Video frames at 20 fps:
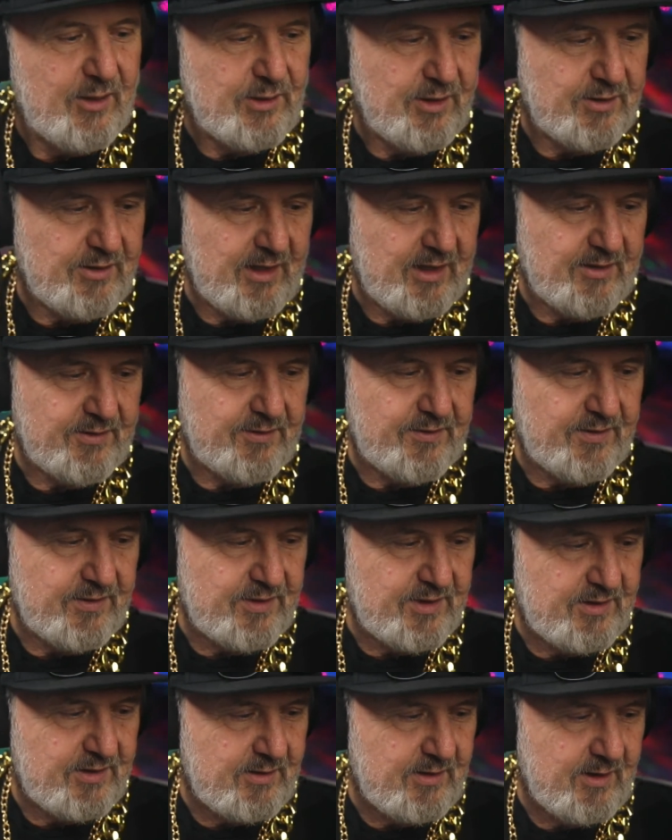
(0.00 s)
who don't have
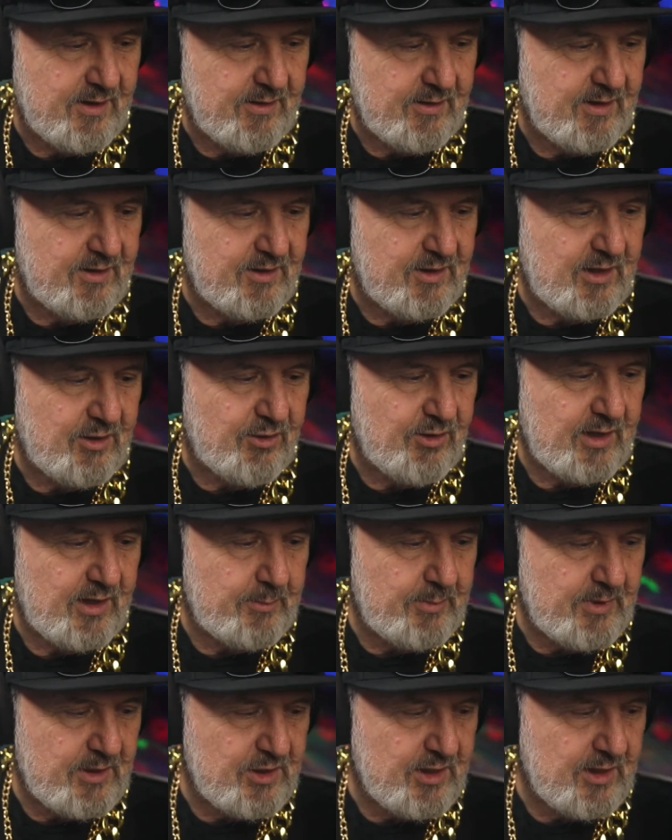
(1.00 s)

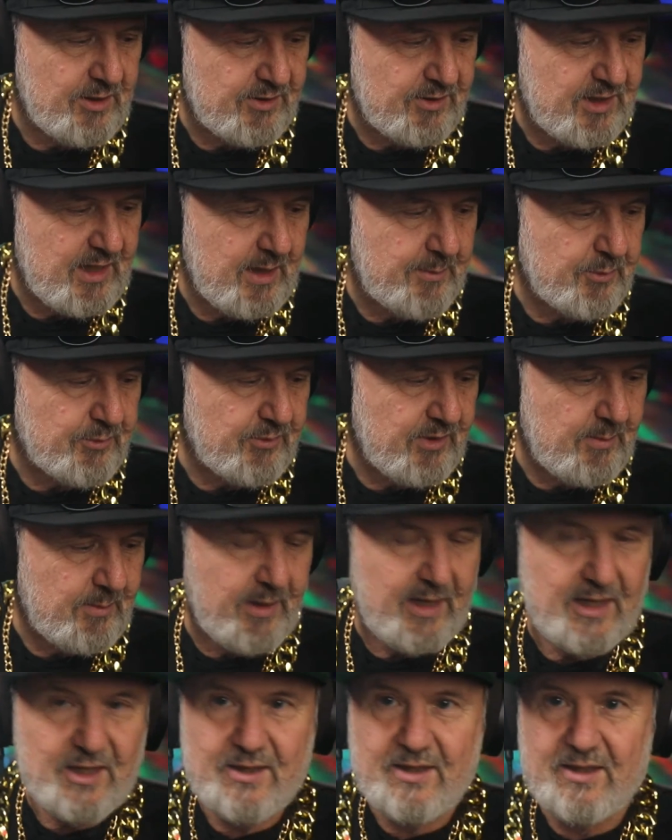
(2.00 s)
incredibly generous government
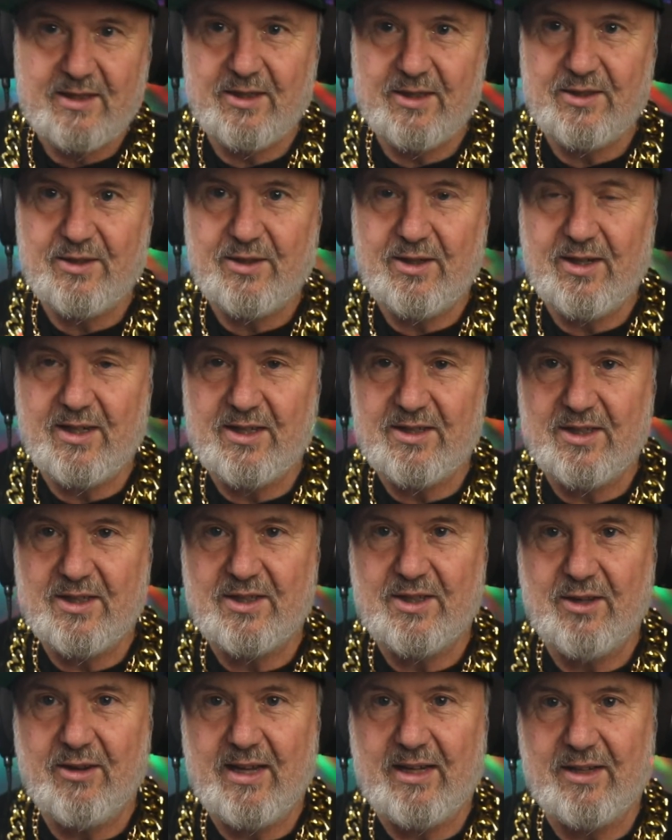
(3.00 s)
rebates because you guys
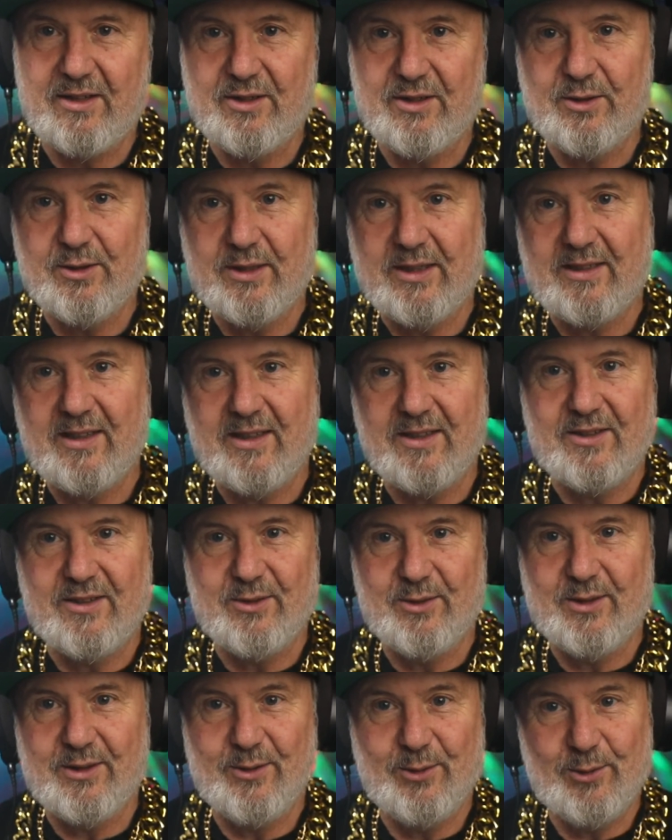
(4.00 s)
just know how to do it and
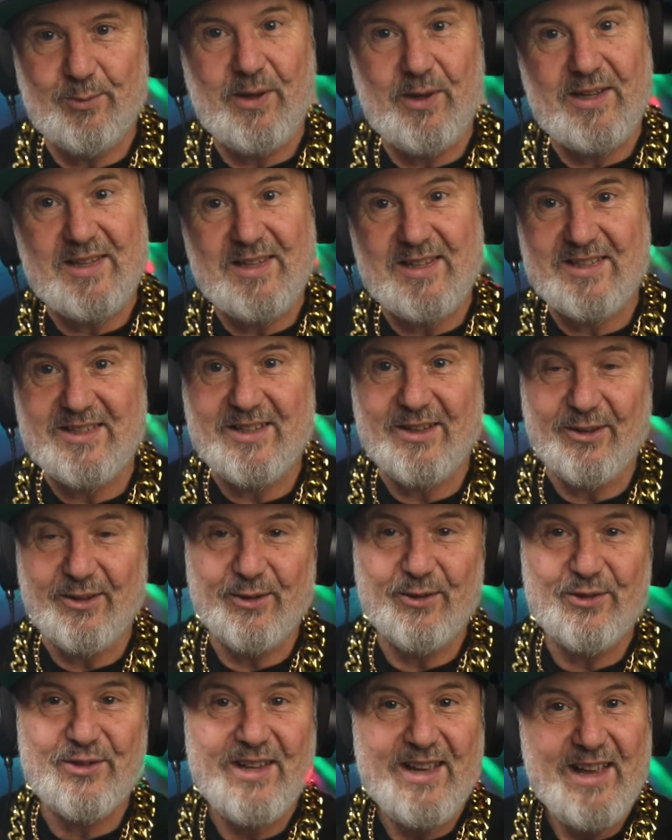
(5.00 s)
do it all by
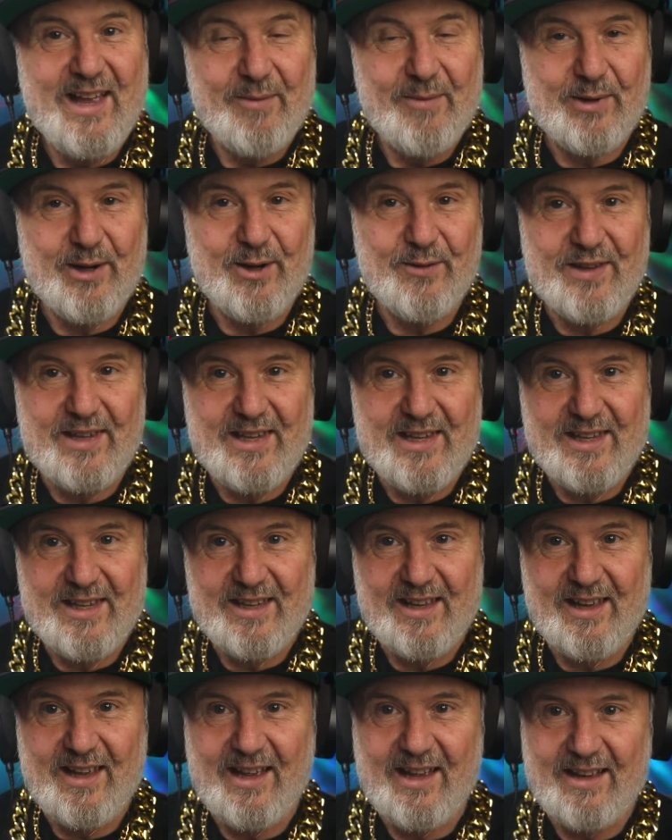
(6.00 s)
yourselves. But over
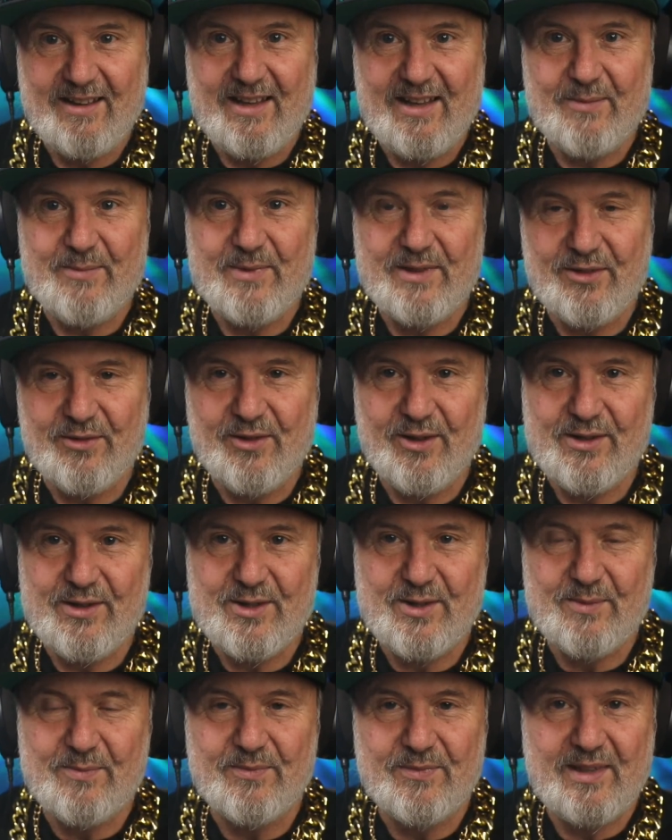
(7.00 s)
here, our government
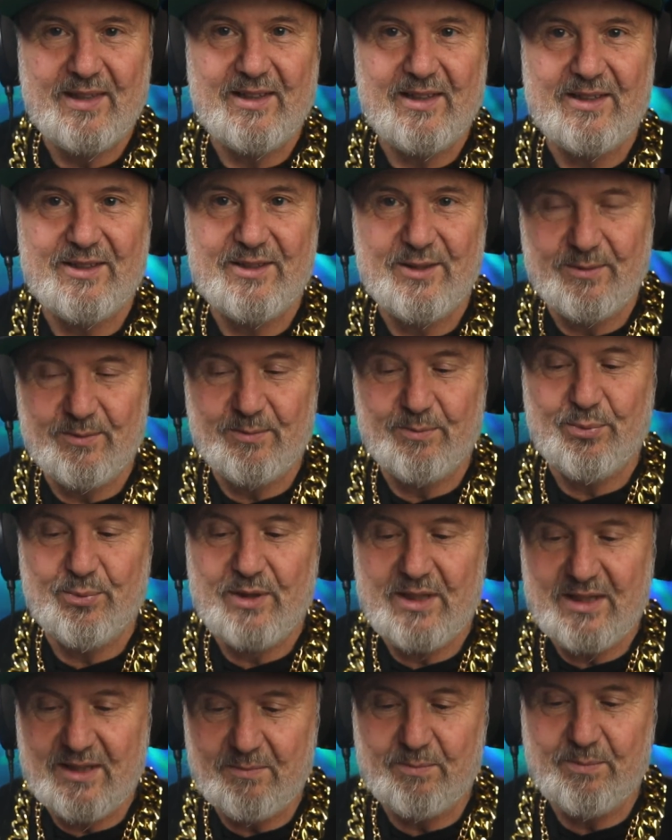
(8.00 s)
throws some
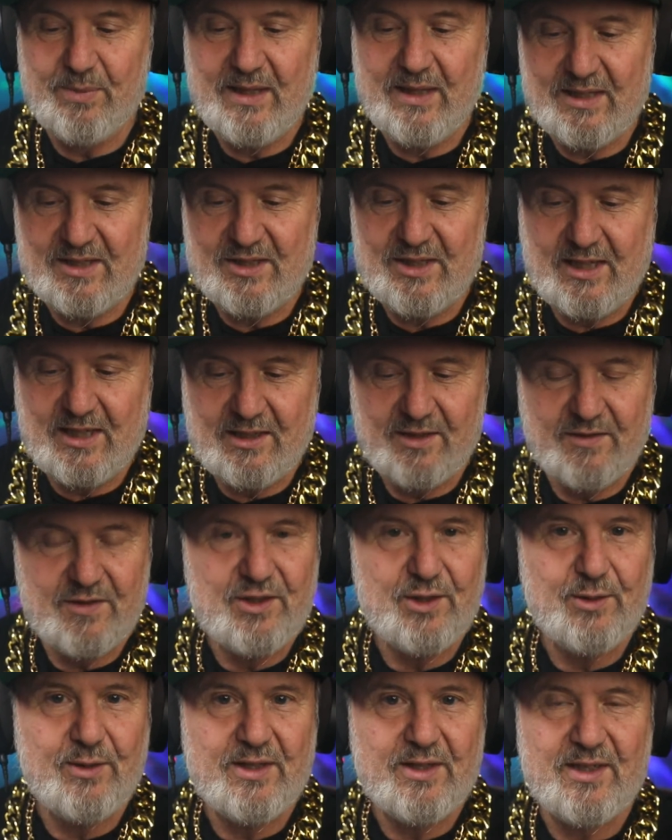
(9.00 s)
pretty big incentives
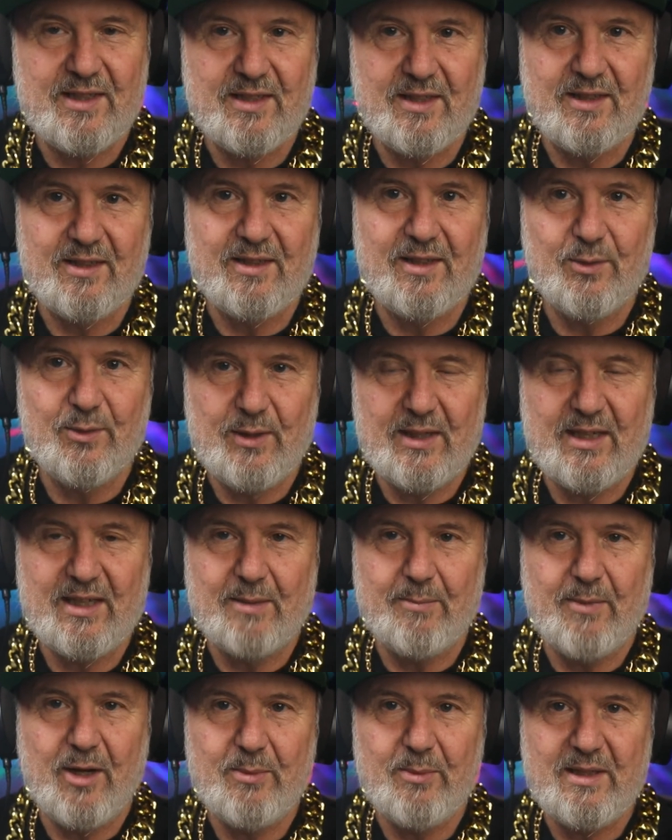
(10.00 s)
to us. And the one at
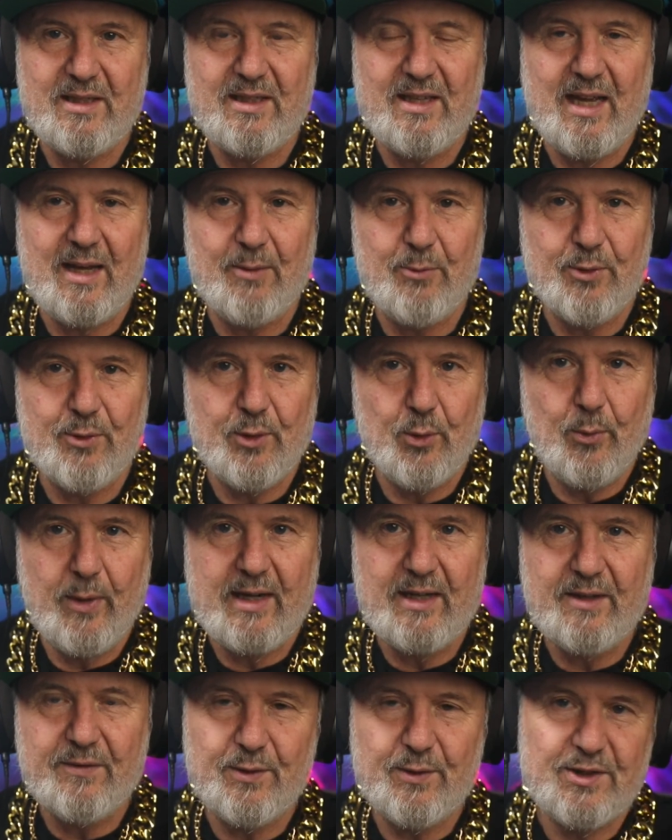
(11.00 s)
the moment we're all
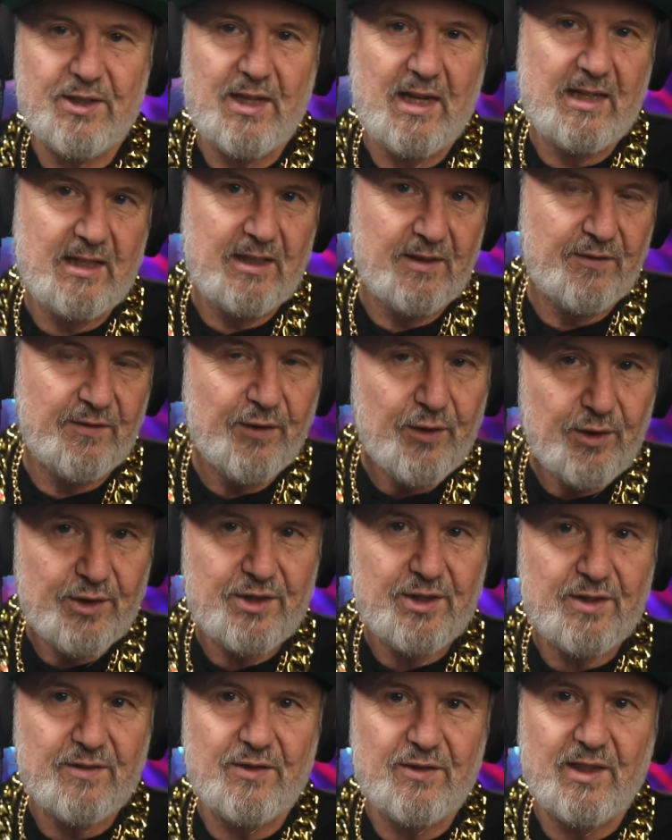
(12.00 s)
waiting for starting the
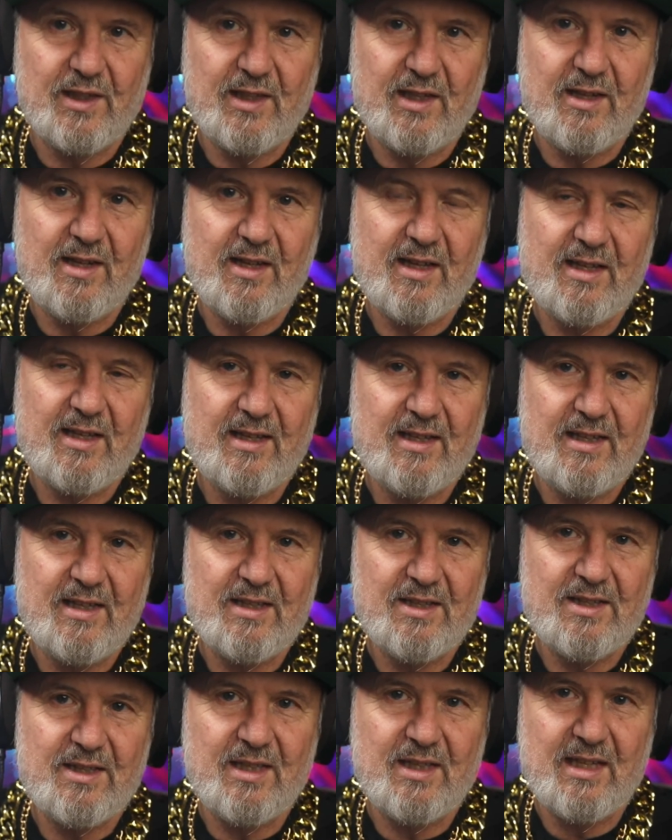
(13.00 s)
1st of July
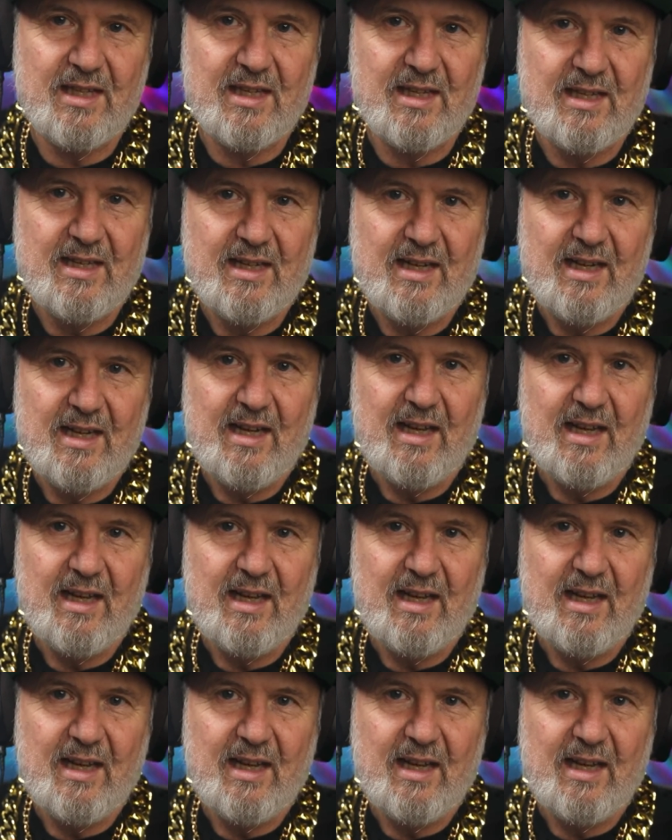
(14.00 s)
is the